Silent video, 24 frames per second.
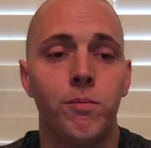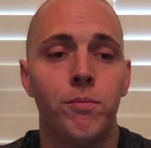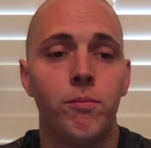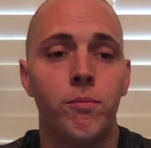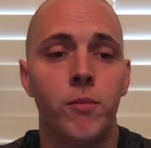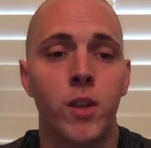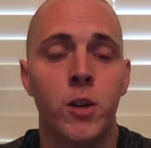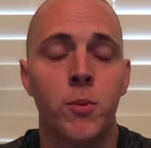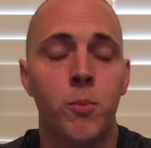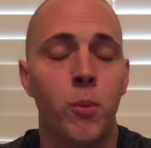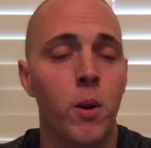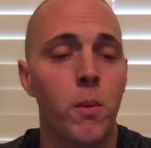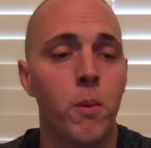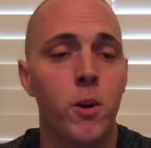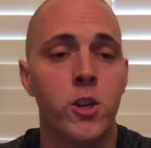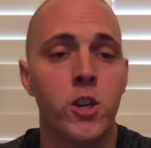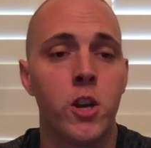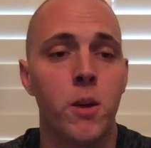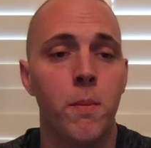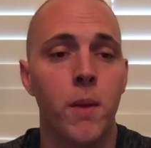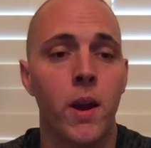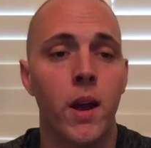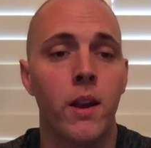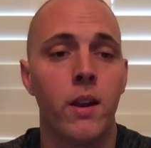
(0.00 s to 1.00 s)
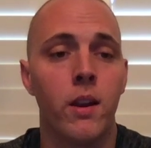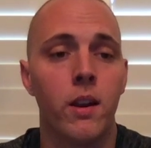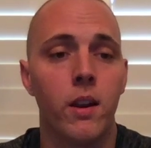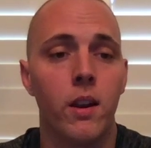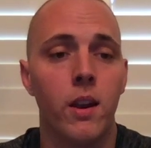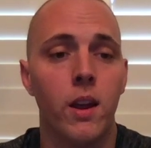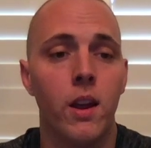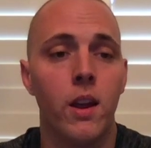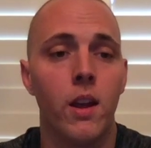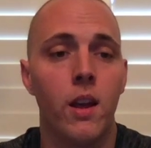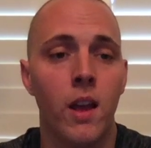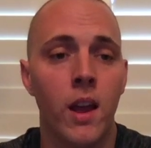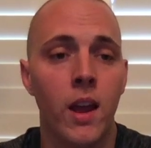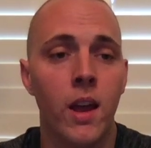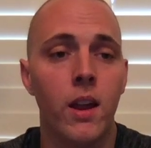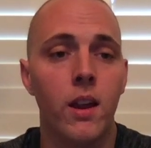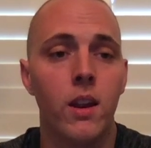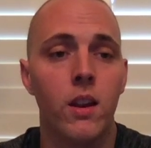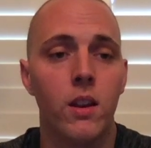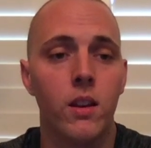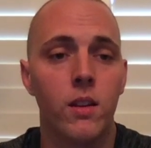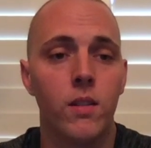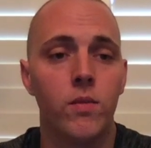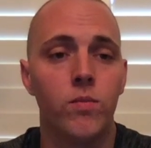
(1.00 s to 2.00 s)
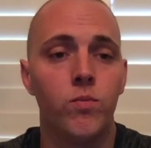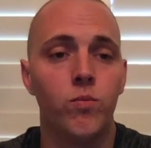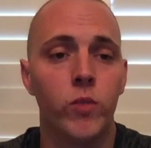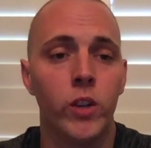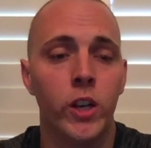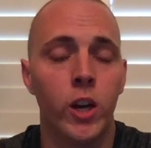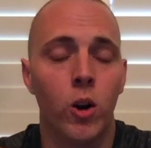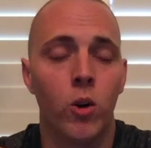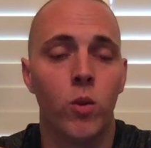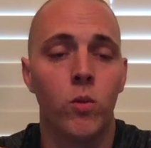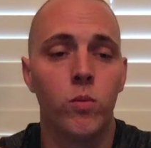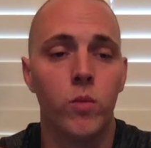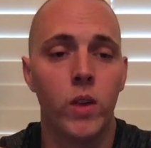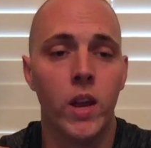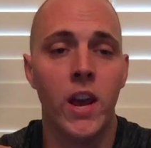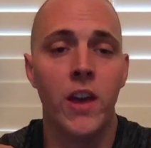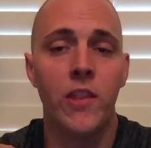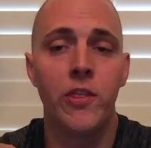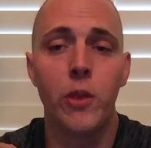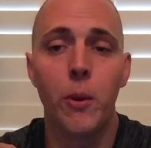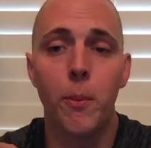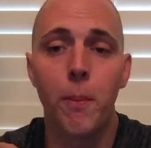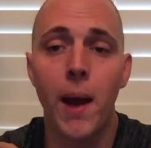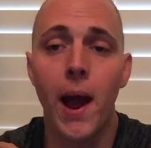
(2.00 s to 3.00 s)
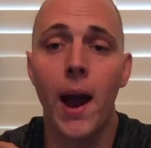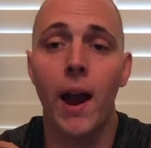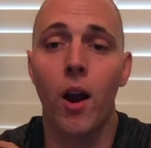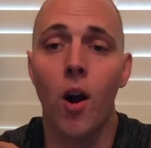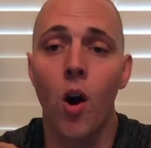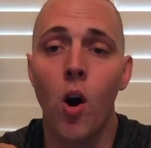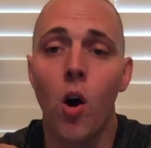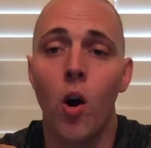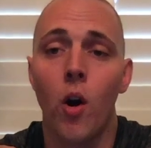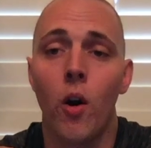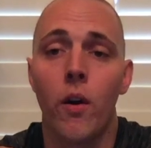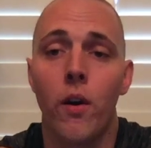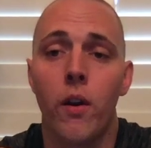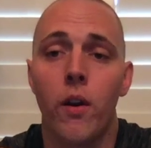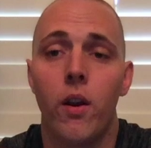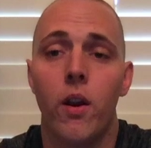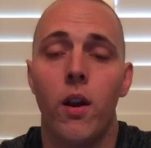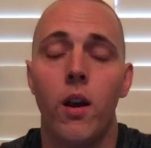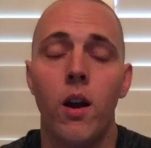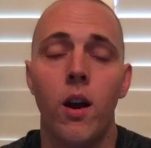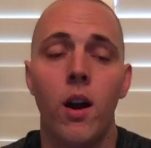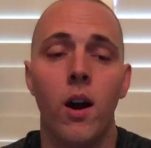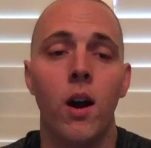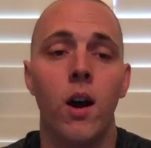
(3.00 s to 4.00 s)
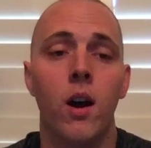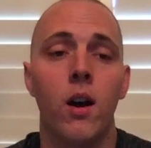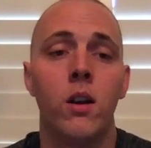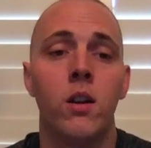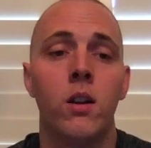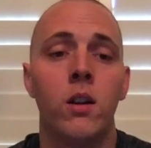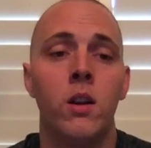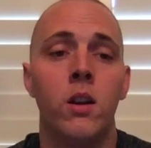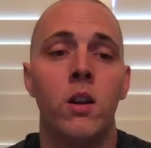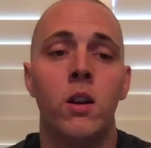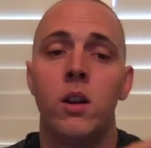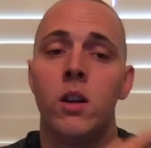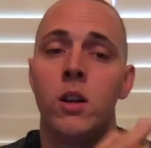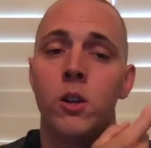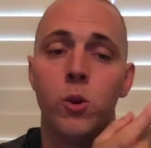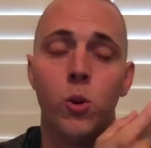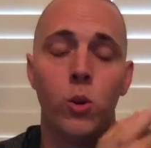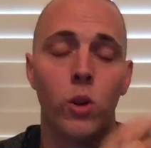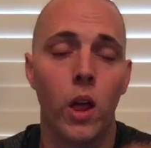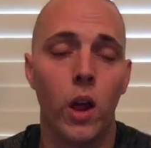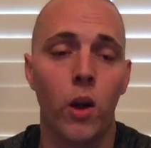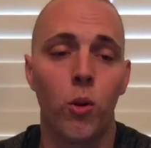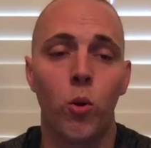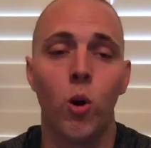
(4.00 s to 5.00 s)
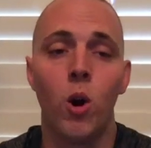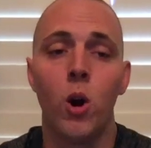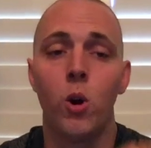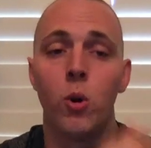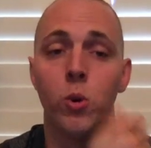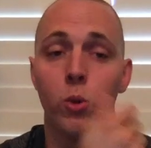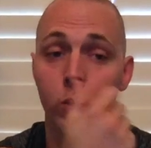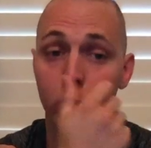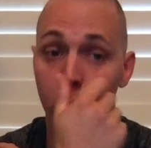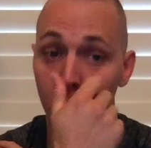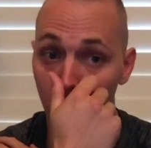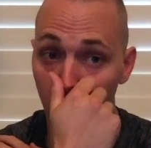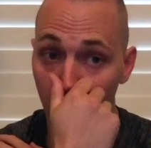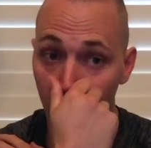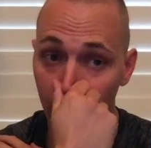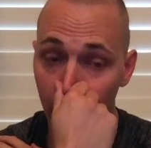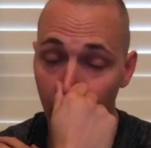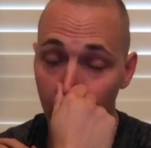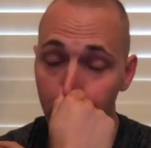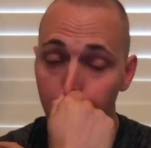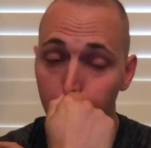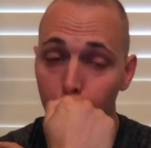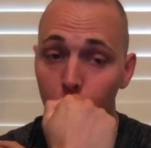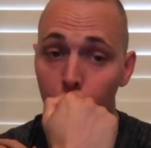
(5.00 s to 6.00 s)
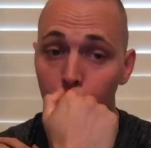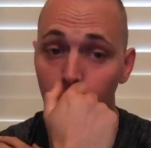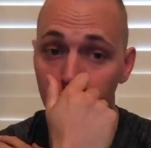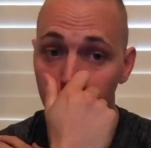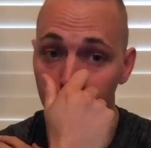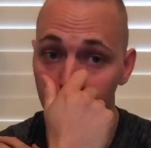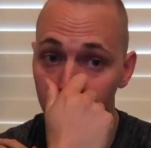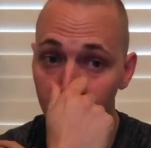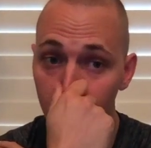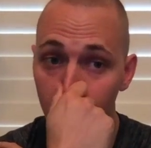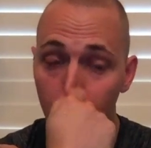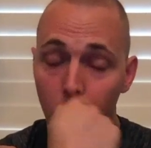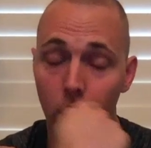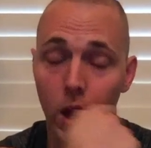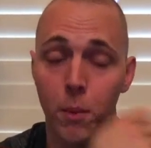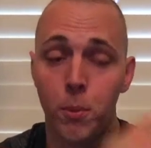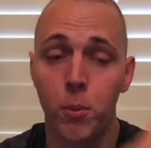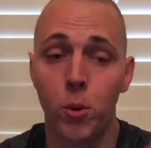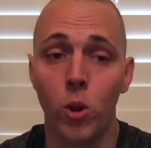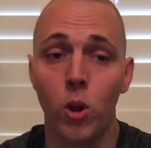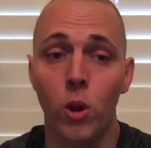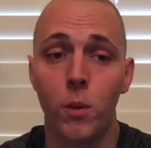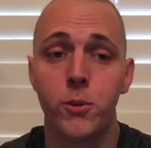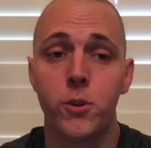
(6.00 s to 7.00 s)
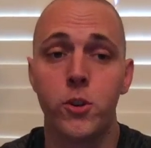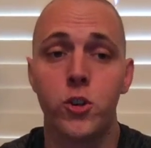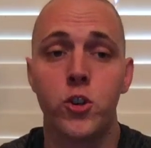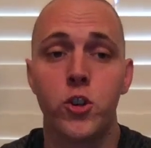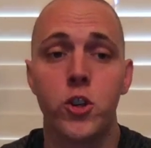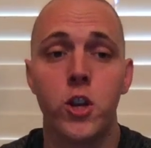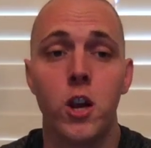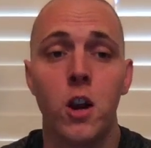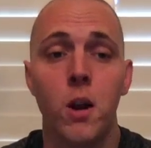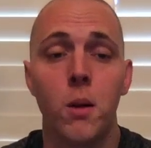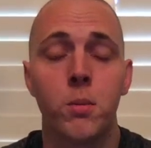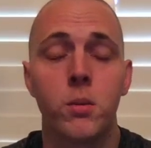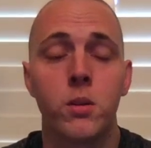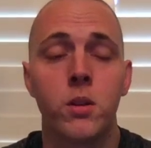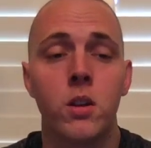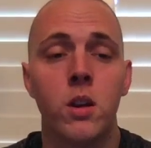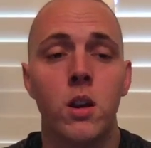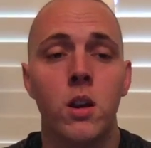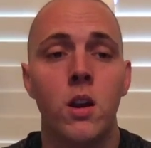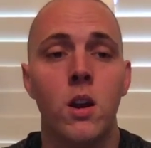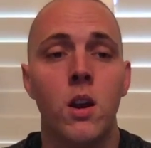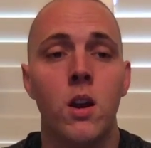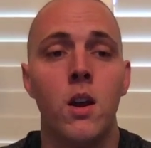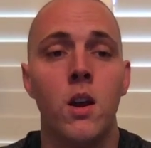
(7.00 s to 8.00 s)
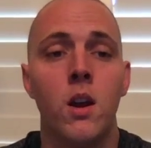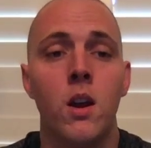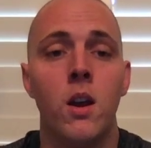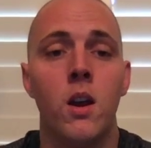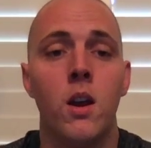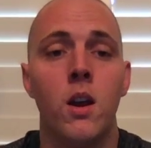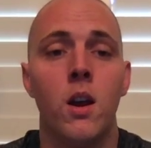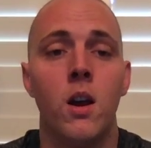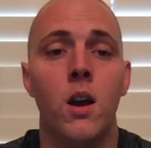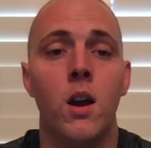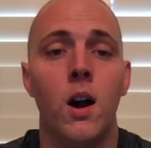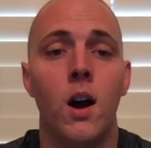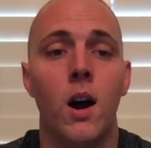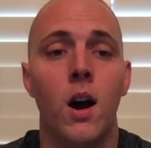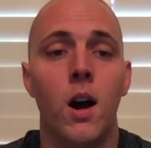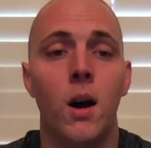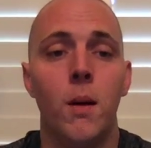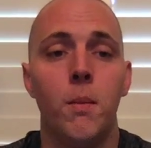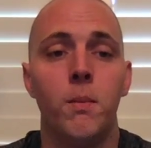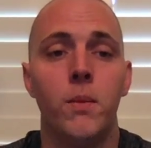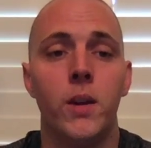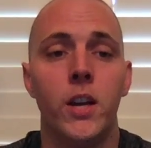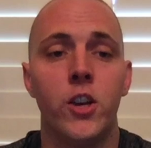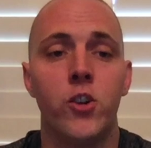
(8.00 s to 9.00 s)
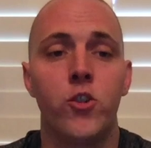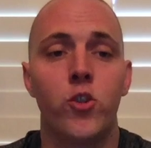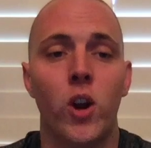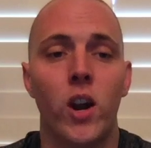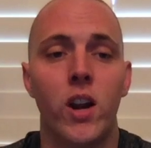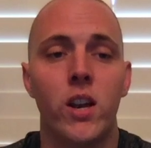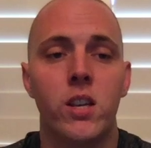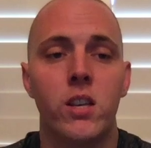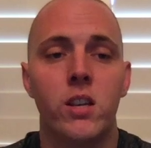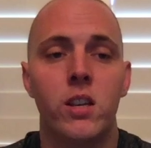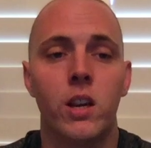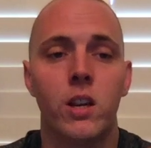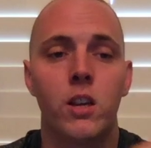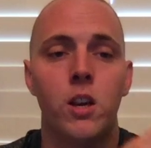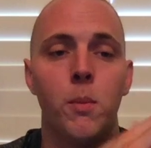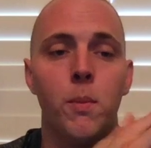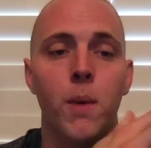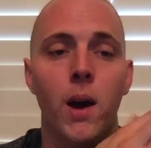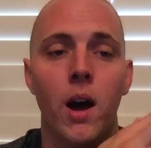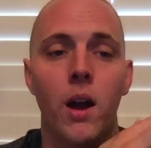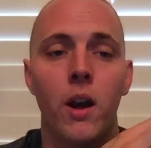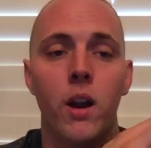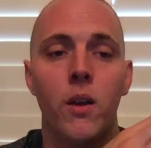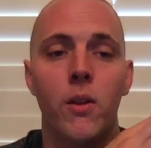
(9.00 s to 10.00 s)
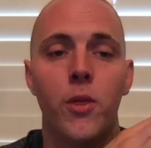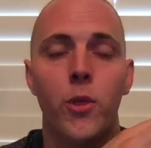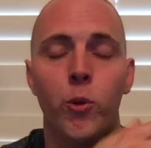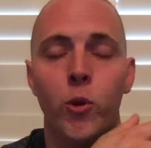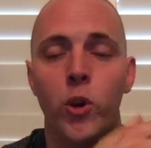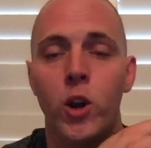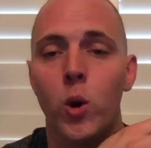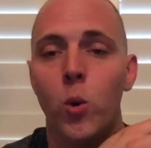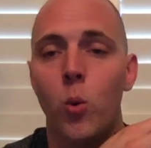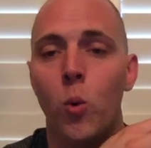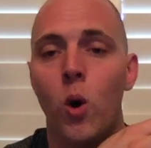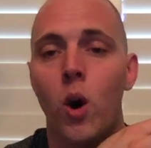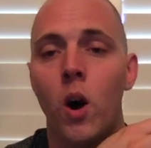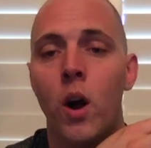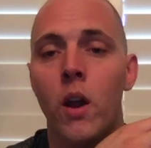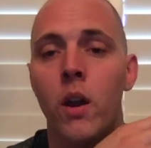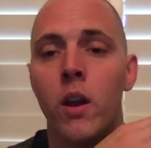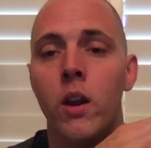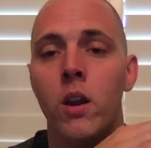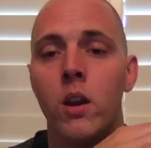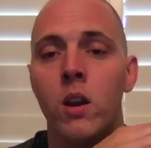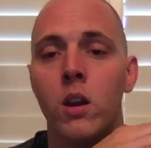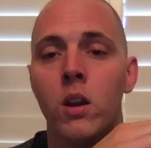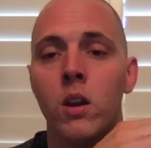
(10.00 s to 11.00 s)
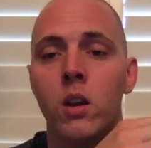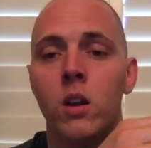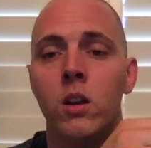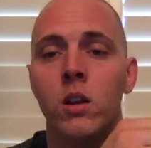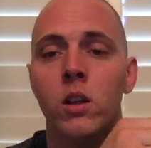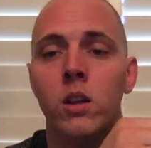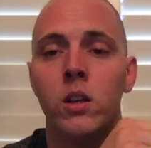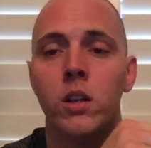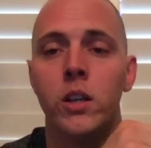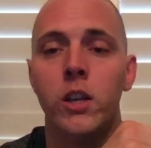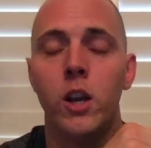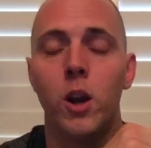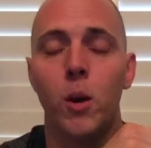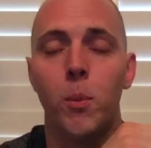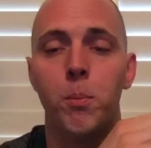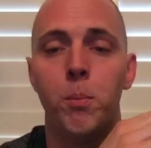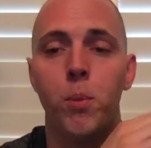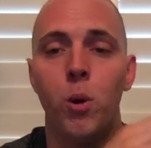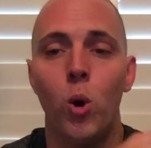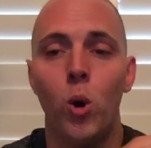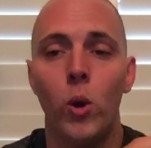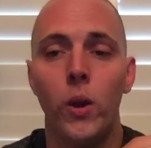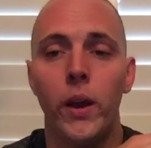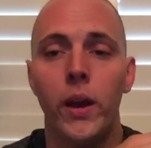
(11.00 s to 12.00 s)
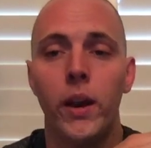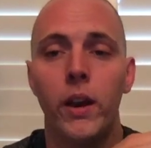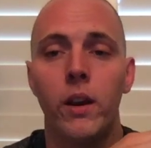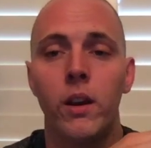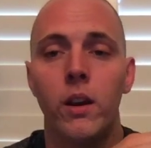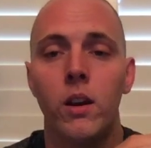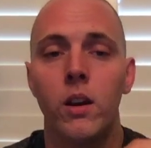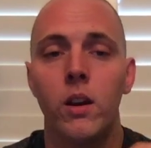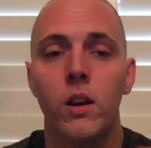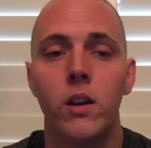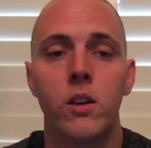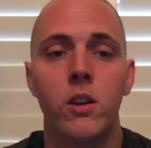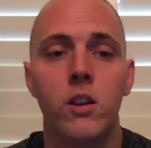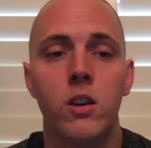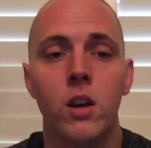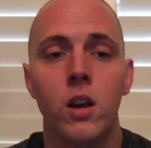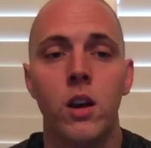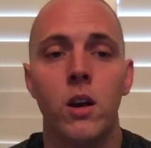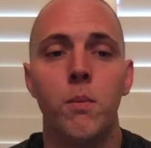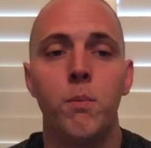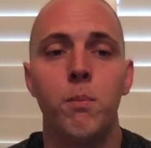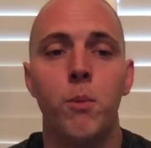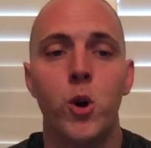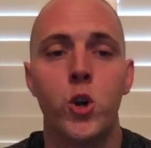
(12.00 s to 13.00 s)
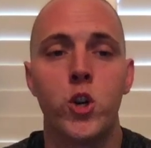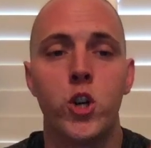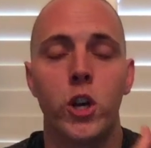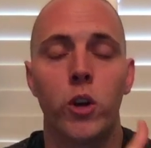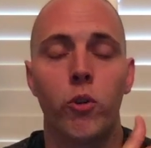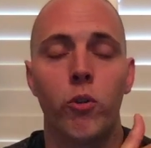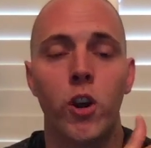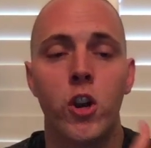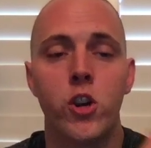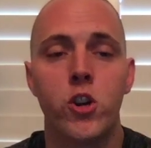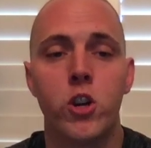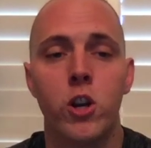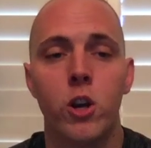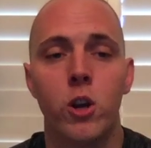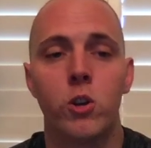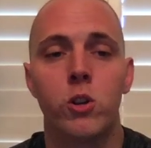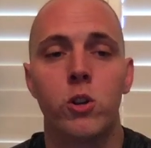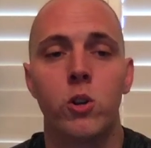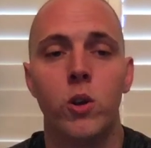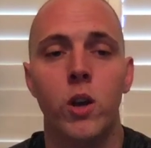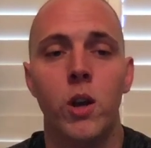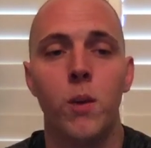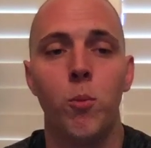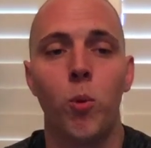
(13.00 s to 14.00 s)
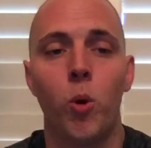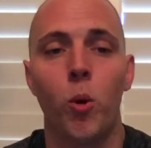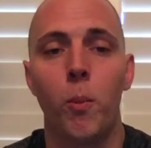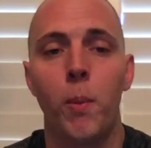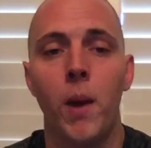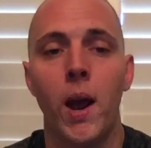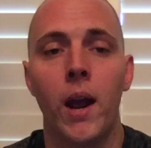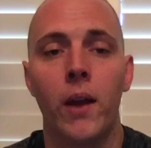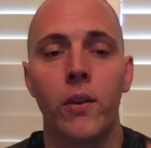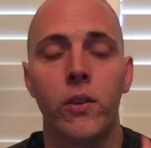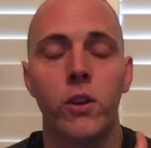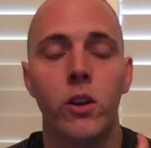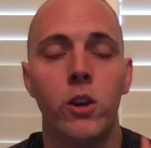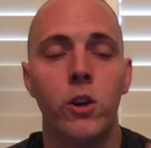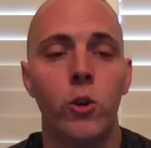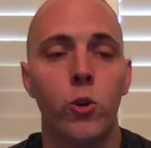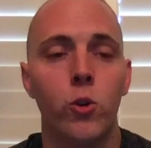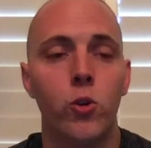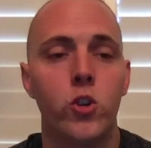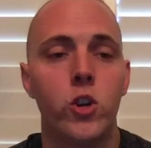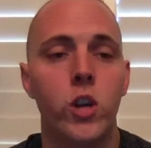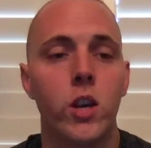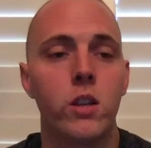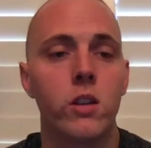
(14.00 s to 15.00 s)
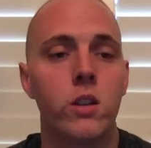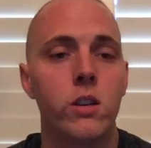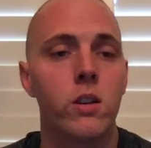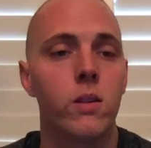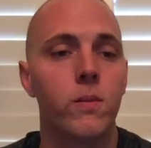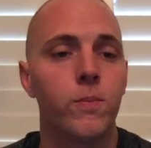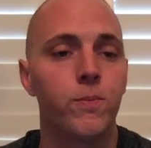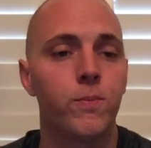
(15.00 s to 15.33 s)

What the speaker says: That's pretty much it, man. Hit the back hard. Do a lot of rows, do a lot of lat pulls, do a lot of pull-ups and chin-ups, and try to stick to about a 3-to-1, pulling to pushing ratio. So hit more back than you do chest.